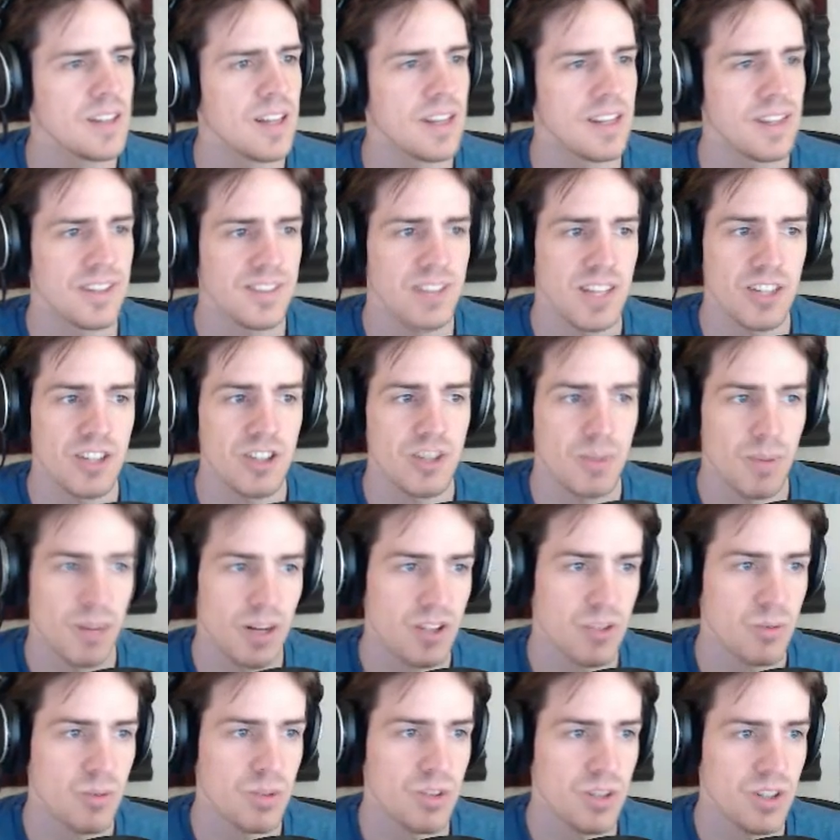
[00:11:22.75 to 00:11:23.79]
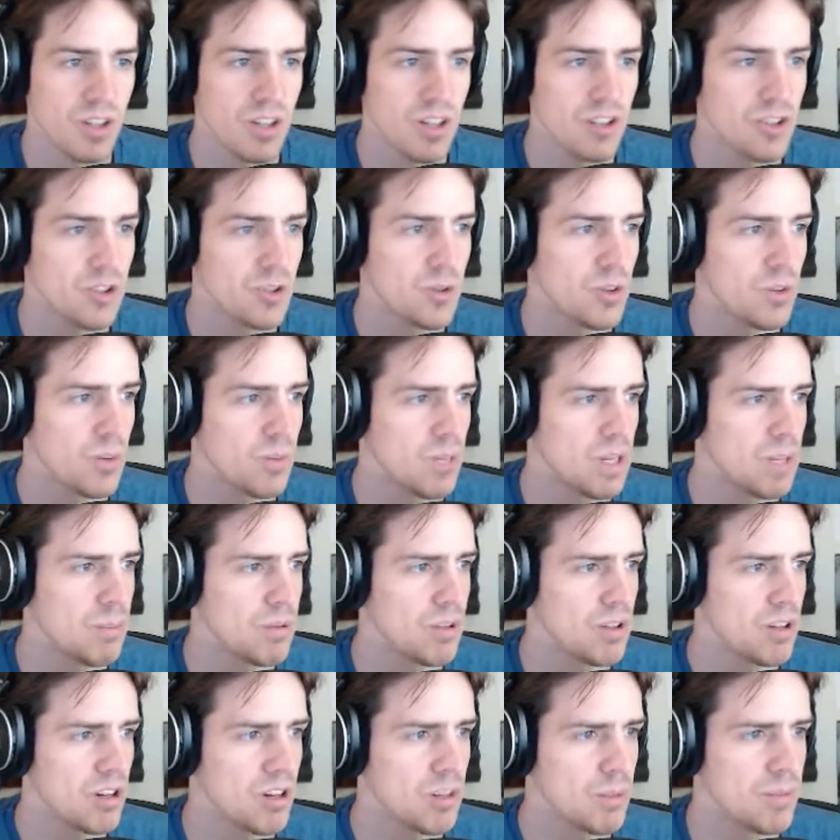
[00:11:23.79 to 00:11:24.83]
That is actually possible in a college dorm.
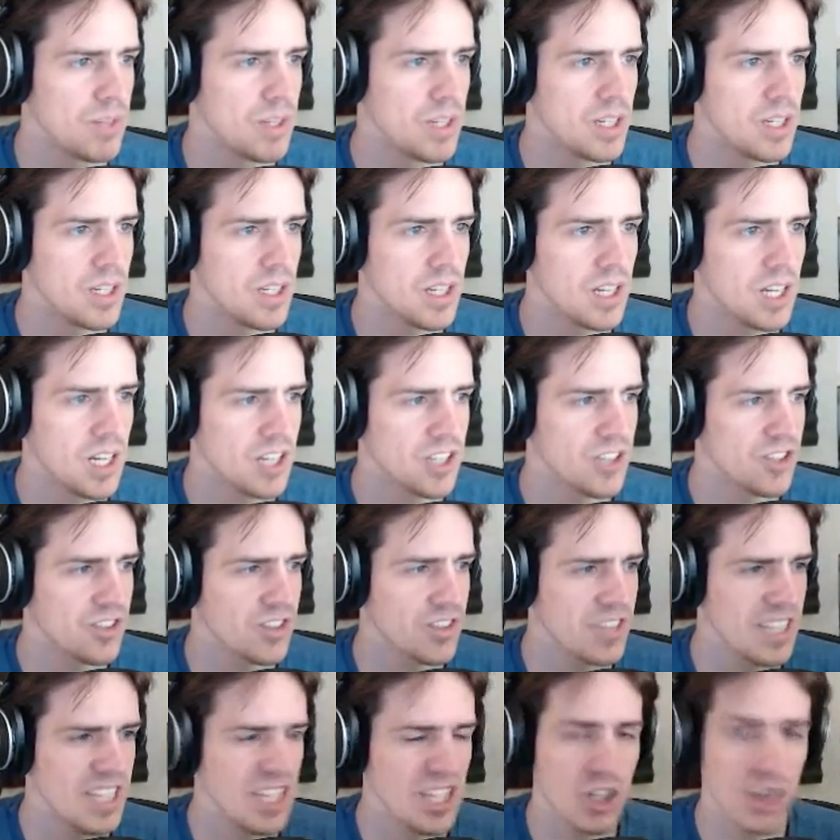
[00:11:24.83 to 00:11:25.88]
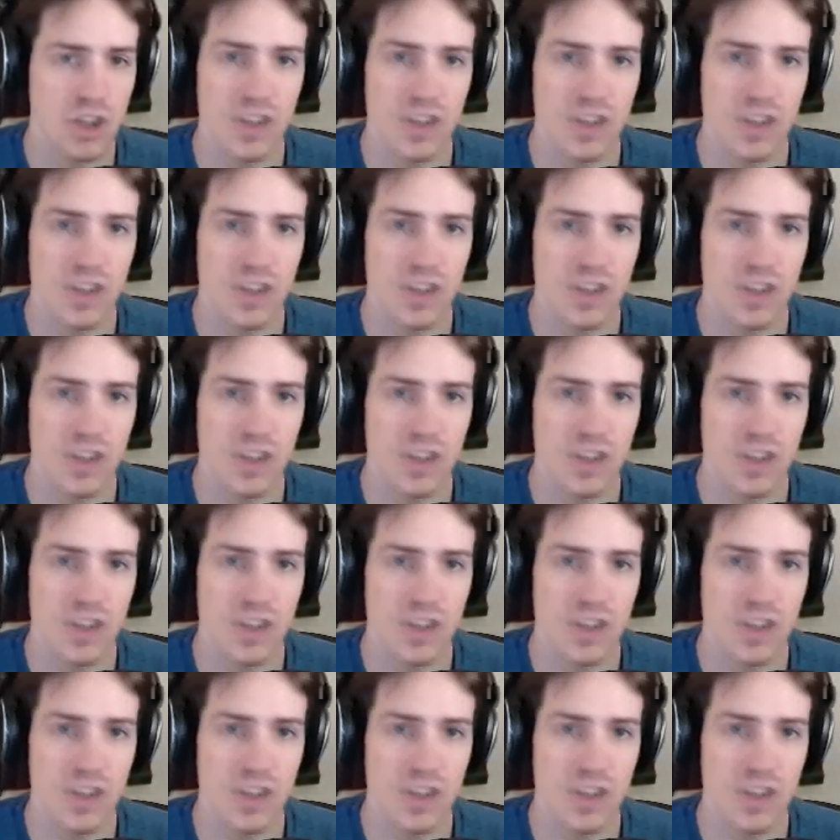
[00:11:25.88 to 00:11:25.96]
People are obnoxiously,